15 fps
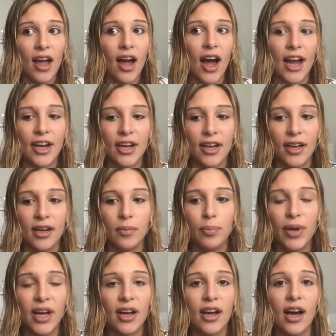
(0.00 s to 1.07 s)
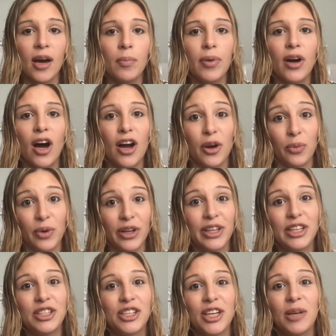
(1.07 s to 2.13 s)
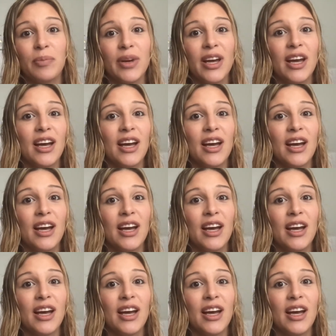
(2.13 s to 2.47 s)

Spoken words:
I could pick up on a really cheap